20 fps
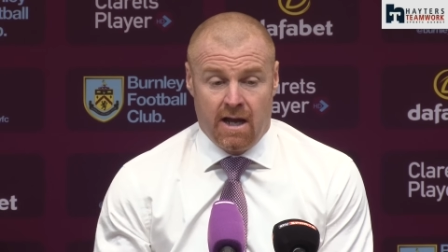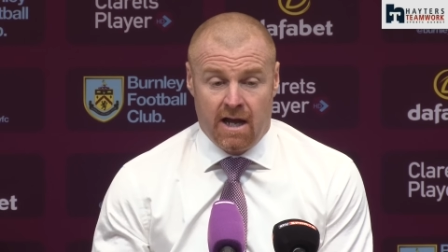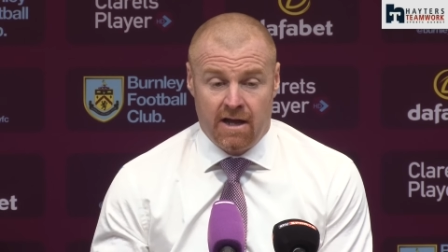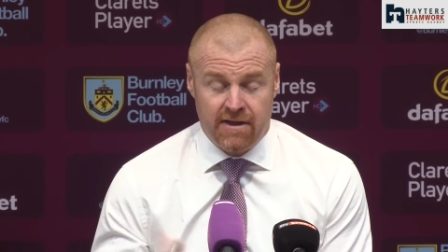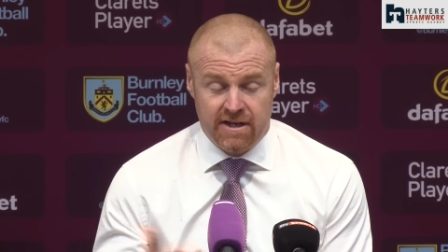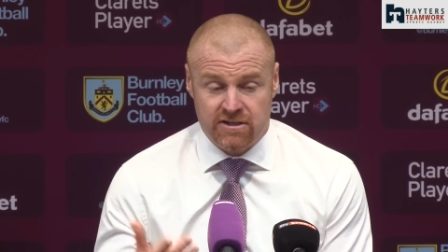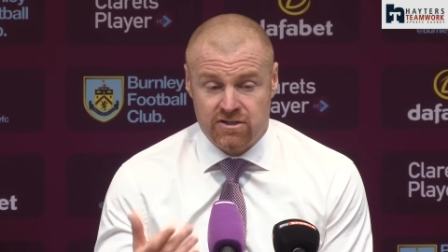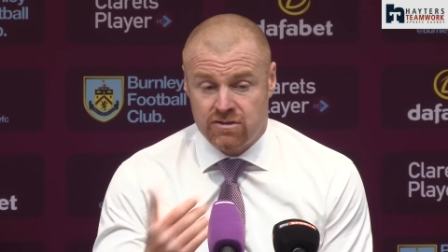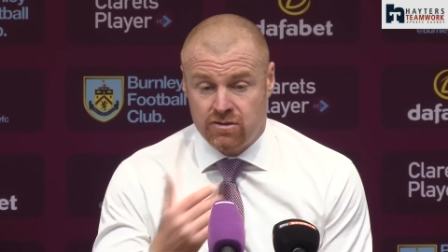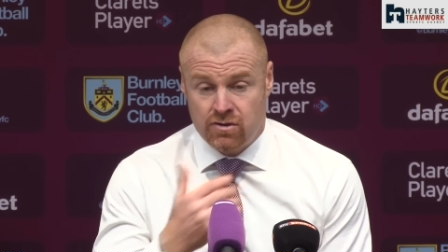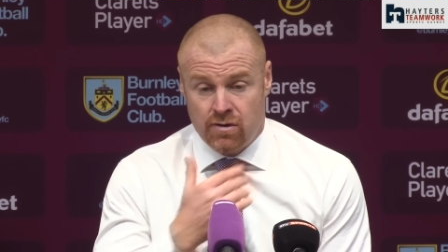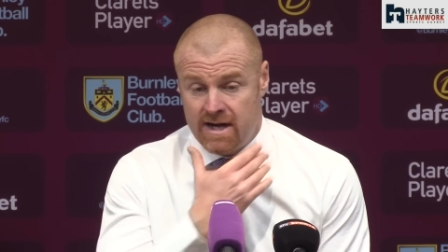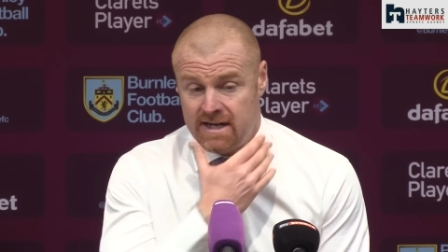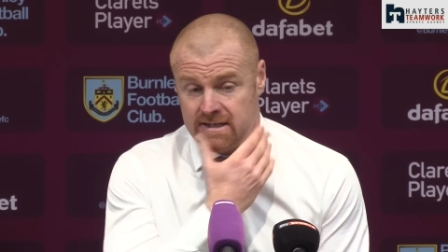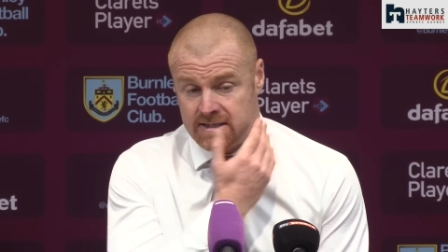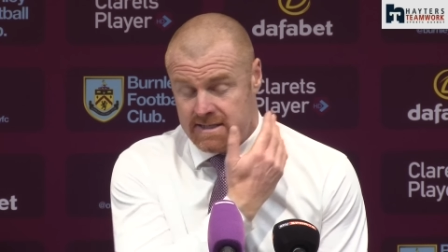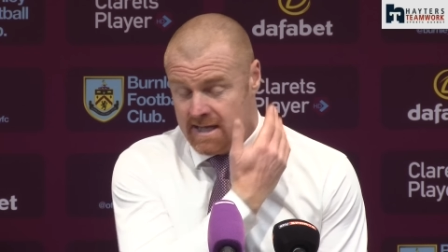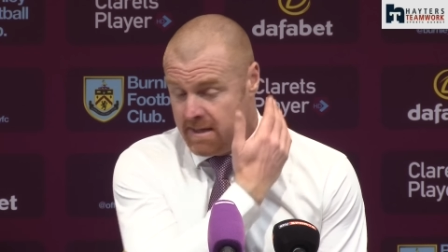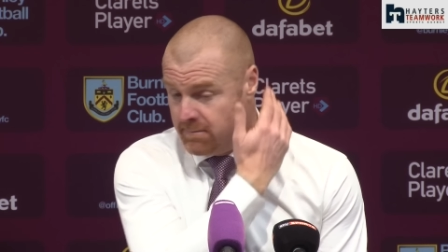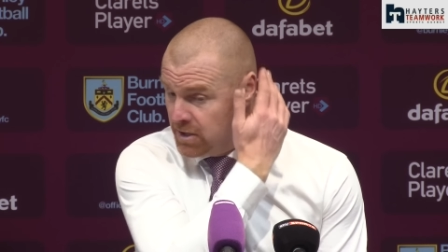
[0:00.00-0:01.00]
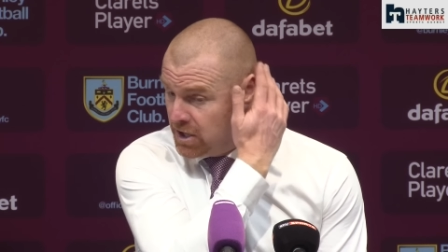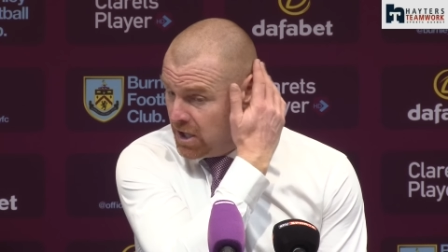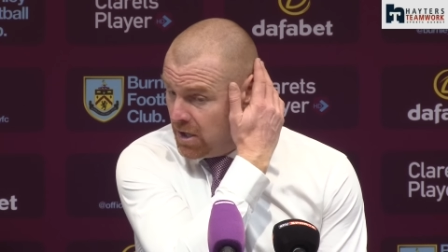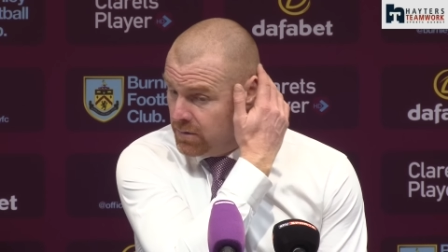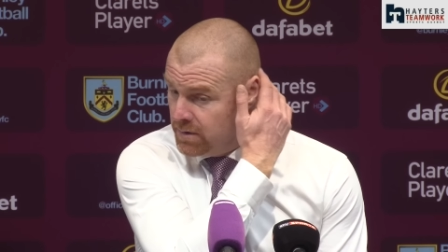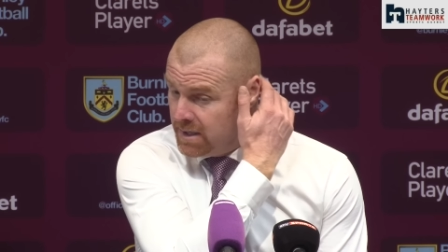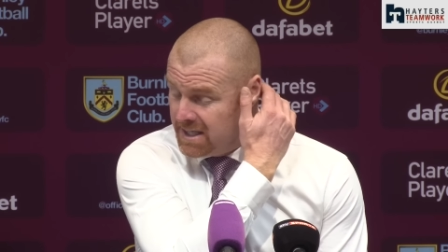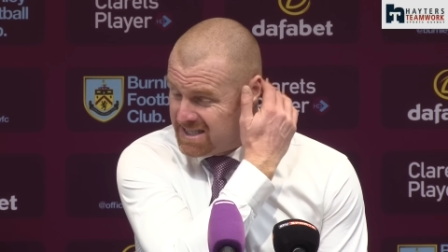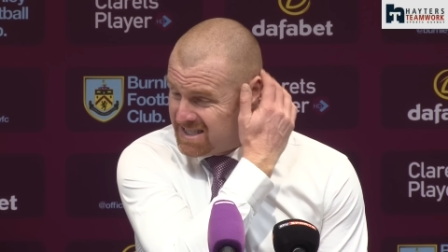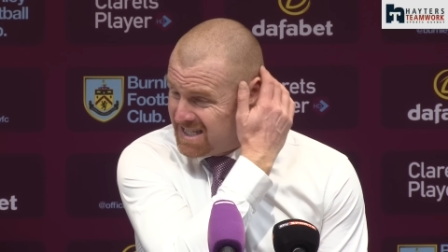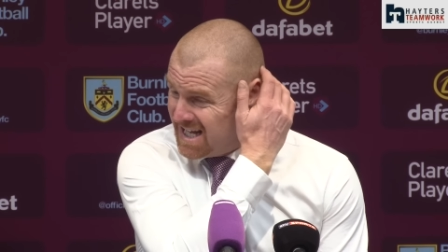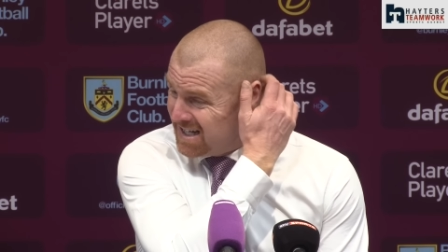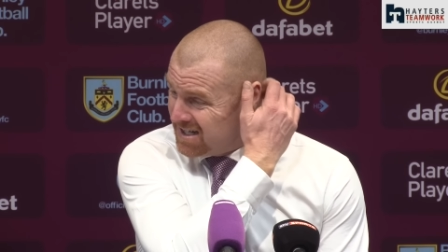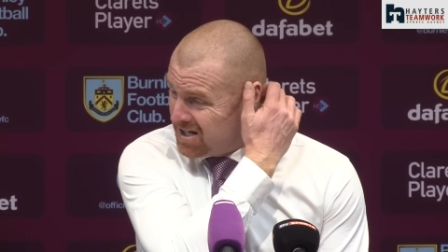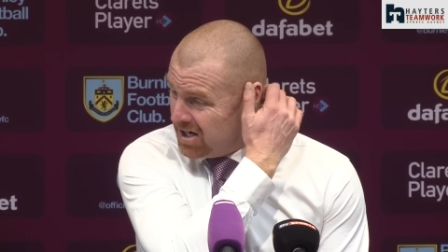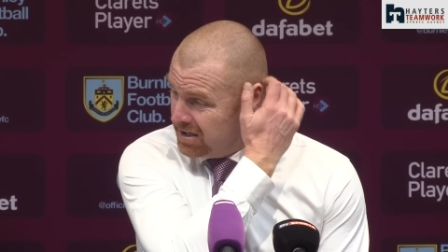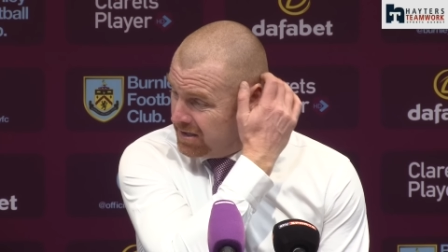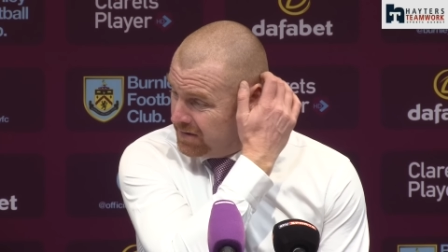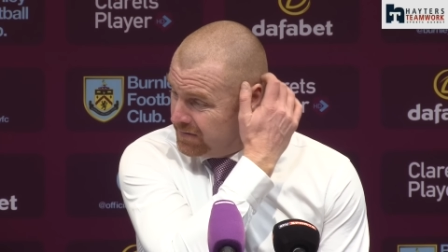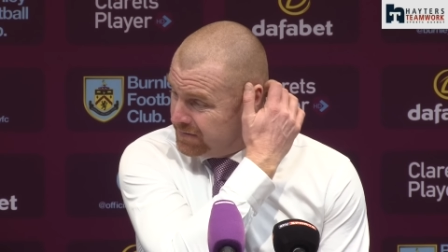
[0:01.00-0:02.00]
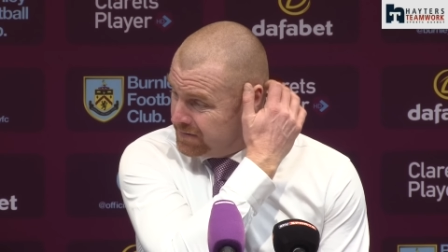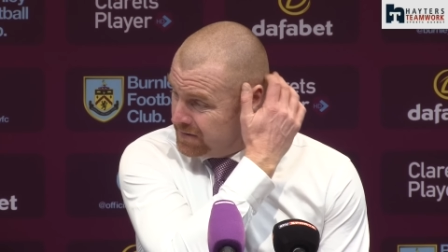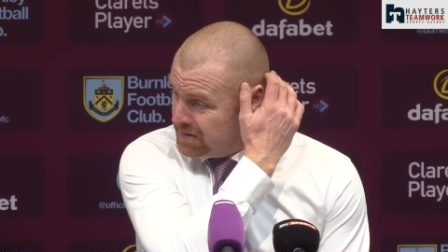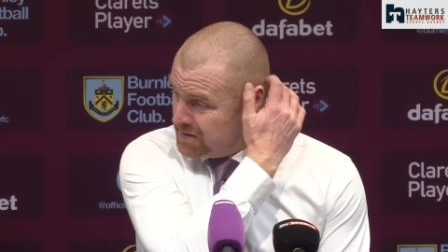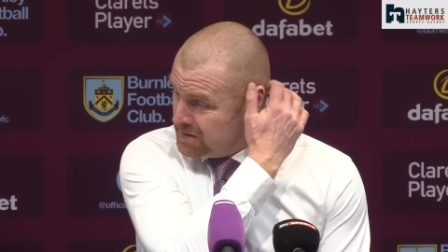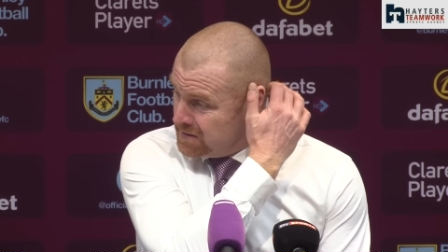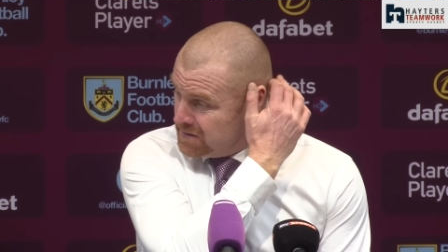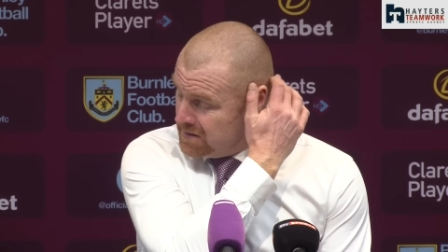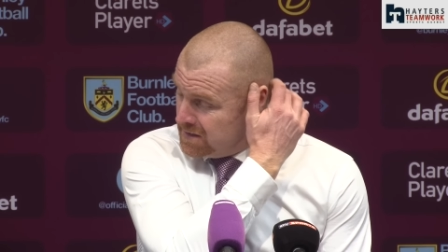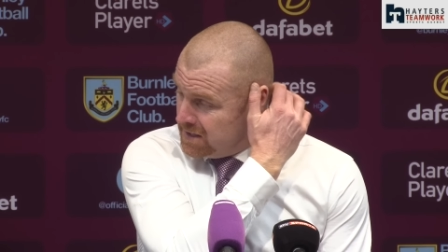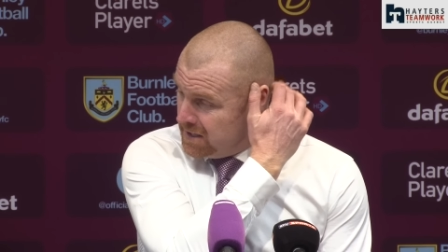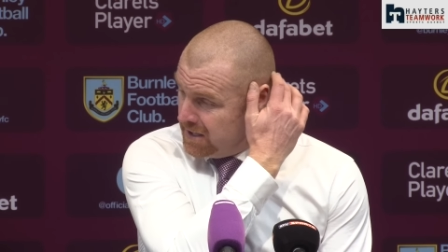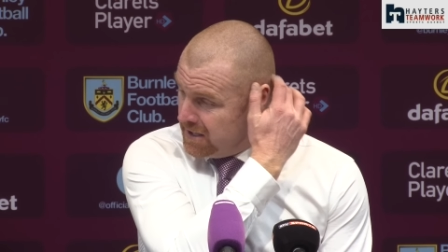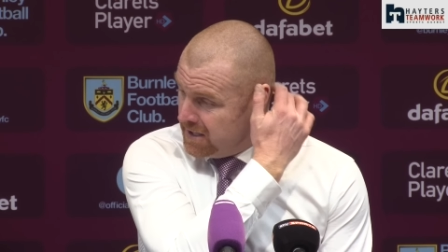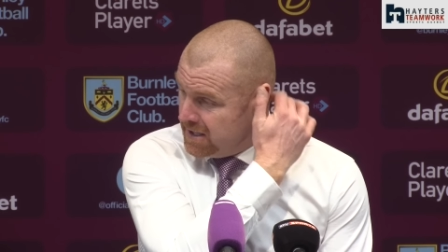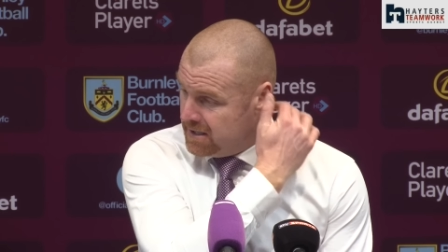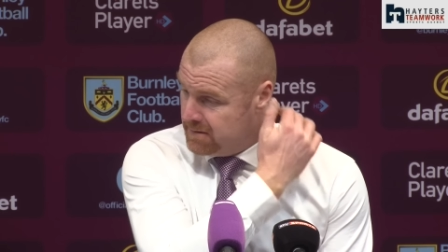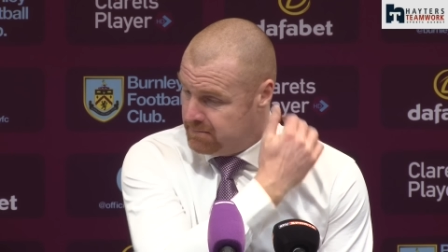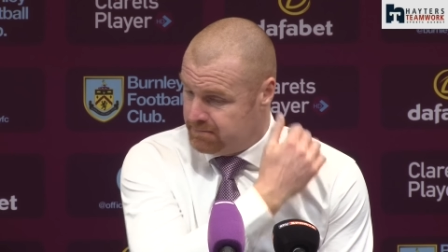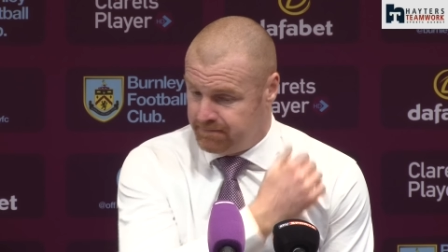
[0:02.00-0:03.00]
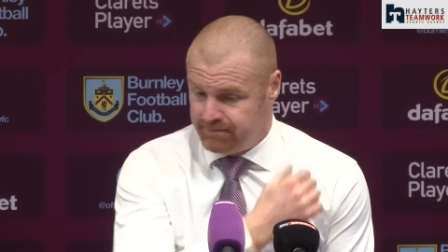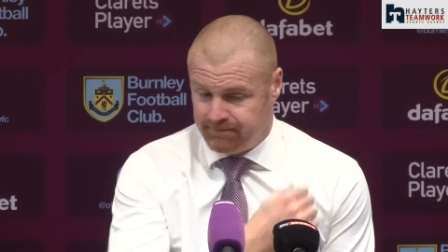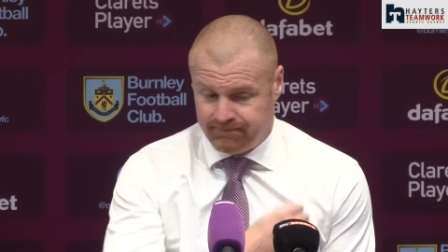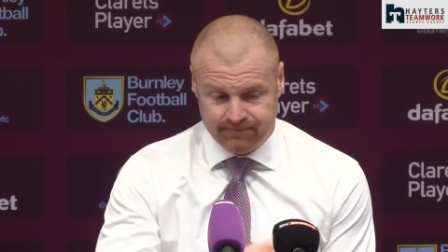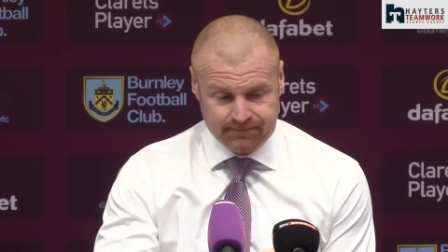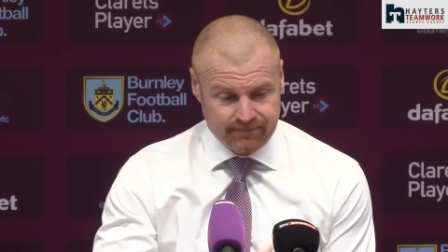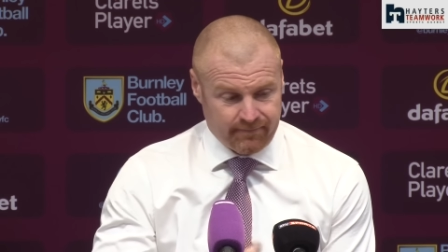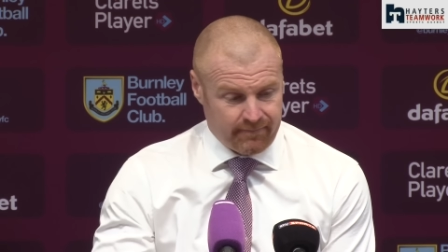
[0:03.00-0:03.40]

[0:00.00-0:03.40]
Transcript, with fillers: and then credit to them, you know, it's that kind of um,